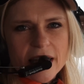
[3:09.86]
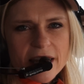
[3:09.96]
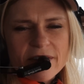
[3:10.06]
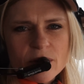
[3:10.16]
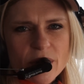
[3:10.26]

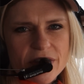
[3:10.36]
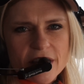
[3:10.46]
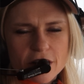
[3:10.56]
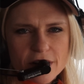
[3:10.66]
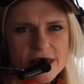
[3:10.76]
Even with the
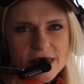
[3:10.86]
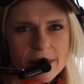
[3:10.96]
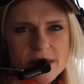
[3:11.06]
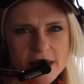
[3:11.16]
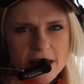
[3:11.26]
increased
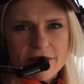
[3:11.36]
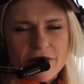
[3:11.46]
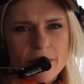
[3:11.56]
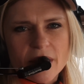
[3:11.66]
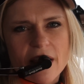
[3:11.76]
subsidy
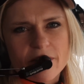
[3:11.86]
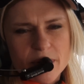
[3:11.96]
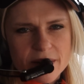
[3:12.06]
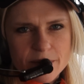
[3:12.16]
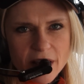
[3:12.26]
from the
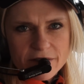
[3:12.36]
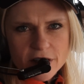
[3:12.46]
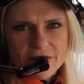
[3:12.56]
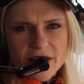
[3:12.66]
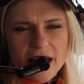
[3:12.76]
Government of, of
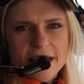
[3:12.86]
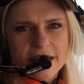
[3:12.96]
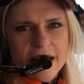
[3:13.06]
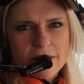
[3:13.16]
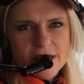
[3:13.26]
Newfoundland
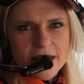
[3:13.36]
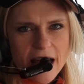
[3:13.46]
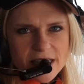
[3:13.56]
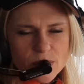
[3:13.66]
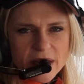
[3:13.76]
announced
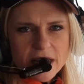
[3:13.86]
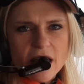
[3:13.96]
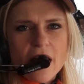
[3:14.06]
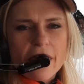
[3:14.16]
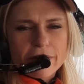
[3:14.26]
last week,
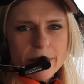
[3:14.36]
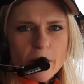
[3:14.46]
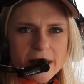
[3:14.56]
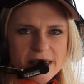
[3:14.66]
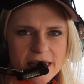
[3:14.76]

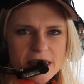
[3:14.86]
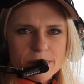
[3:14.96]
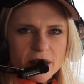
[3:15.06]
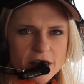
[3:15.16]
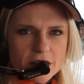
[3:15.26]
$3.6
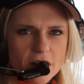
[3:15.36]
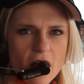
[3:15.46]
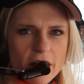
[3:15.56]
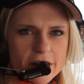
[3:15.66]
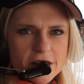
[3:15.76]
million
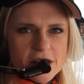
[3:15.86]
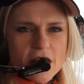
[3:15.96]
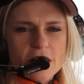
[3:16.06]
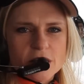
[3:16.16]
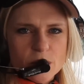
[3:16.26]

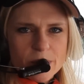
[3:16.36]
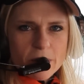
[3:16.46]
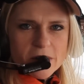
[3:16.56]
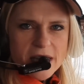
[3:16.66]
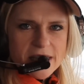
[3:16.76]
to a
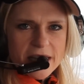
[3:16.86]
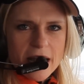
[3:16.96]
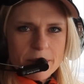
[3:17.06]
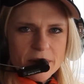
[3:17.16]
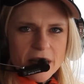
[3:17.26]
processing
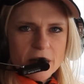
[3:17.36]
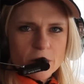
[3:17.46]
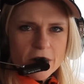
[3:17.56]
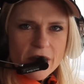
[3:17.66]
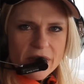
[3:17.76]
company in
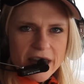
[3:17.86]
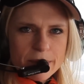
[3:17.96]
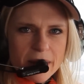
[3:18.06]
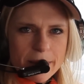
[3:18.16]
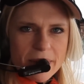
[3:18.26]
order that they can
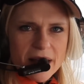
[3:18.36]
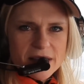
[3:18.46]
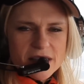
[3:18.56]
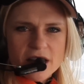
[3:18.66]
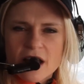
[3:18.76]
buy
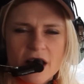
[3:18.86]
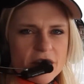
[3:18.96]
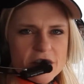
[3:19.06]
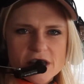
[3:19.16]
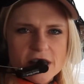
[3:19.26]
pelts.
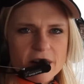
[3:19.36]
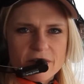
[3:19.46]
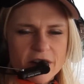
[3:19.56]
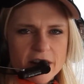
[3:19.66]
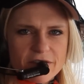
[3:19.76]
There's still
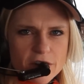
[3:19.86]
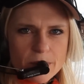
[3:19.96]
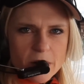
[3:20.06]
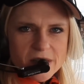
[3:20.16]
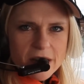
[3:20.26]
very few
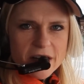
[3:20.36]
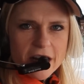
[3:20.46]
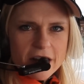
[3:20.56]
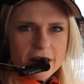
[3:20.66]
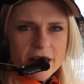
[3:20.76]
boats out
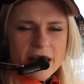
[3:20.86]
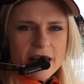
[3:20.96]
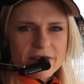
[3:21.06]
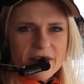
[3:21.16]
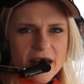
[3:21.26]
here.
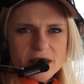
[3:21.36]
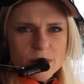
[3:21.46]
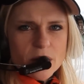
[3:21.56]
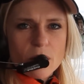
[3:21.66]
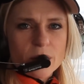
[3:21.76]
In fact,
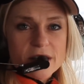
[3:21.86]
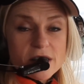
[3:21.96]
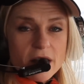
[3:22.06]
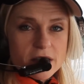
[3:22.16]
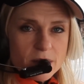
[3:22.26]
we only
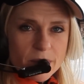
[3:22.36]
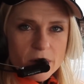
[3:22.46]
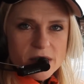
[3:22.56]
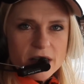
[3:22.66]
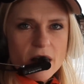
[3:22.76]
saw two
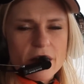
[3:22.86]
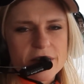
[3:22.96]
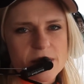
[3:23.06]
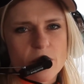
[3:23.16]
boats at all this